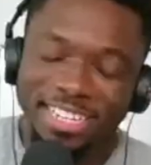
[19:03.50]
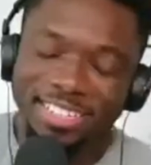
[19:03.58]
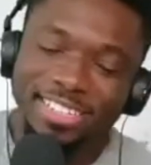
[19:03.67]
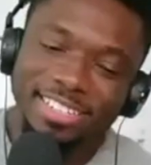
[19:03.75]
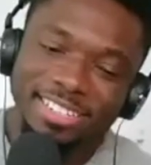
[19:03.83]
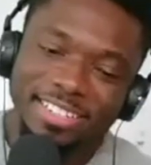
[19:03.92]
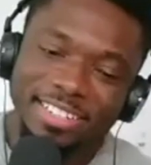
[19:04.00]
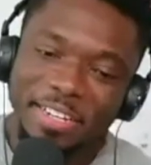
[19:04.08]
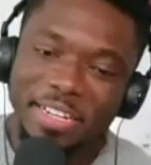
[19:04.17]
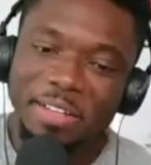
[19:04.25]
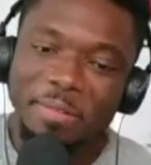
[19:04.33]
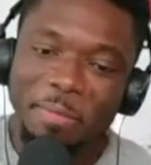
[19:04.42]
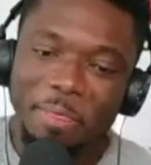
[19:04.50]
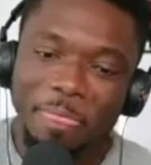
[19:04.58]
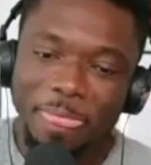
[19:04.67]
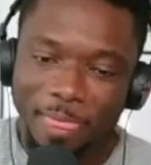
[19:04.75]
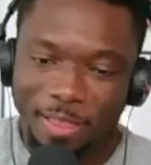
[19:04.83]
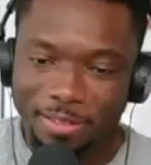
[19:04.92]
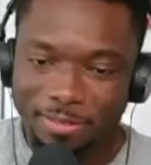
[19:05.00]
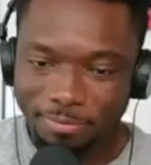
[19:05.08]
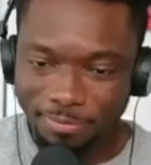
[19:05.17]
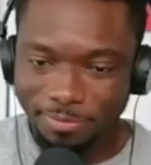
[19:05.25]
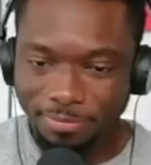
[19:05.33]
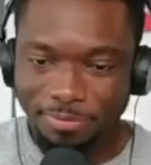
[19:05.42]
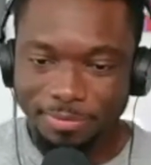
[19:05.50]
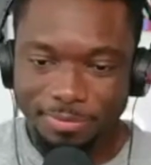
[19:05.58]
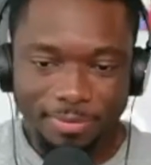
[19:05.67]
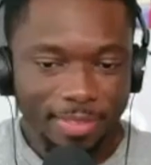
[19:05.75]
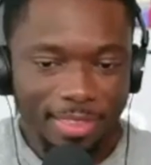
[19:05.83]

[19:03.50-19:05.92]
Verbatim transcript: gonna get you another Birkin, but I'll get you a Bentley